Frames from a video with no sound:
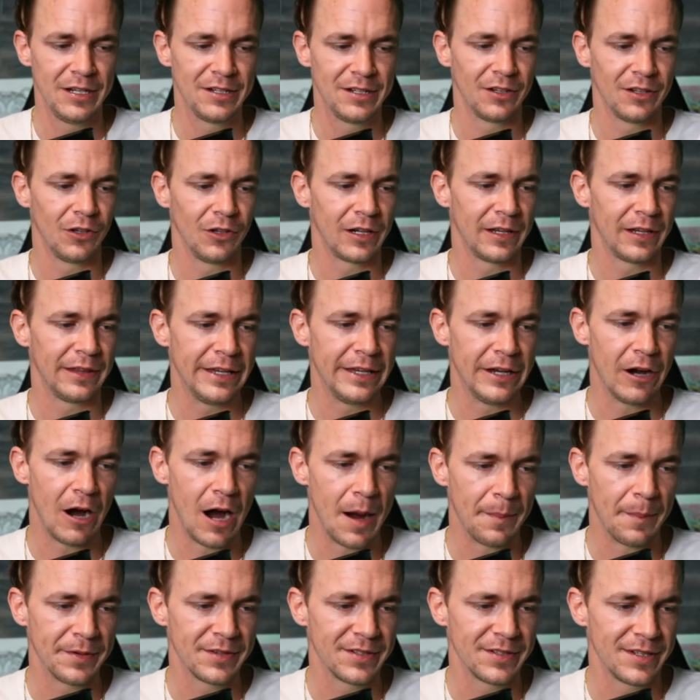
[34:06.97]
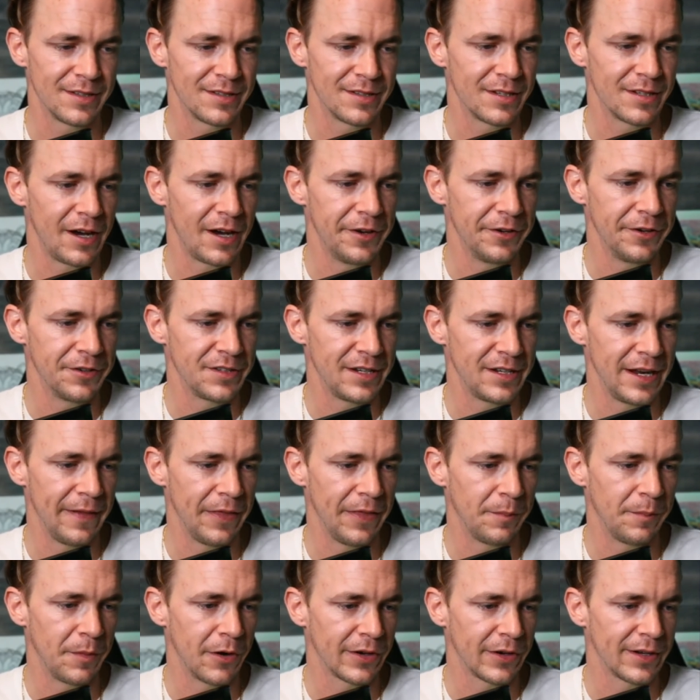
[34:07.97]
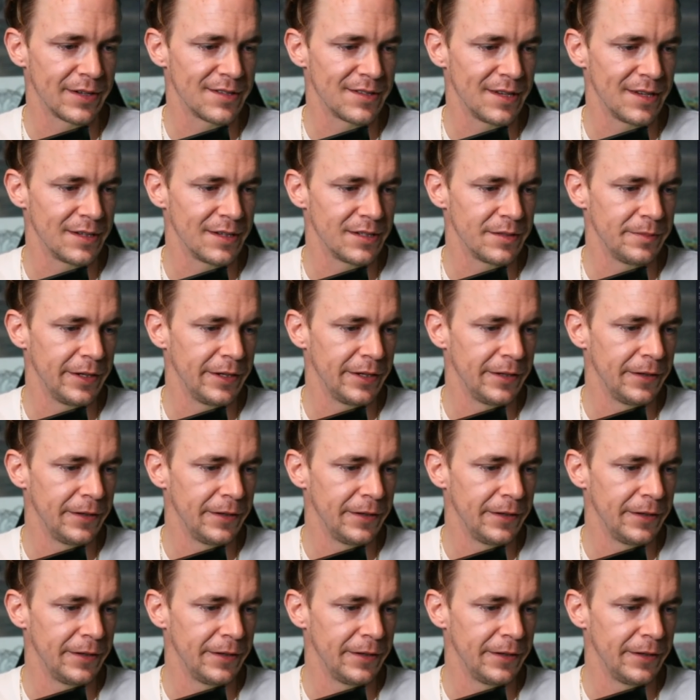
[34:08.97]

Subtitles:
to look at the opposites to understand the market sentiment.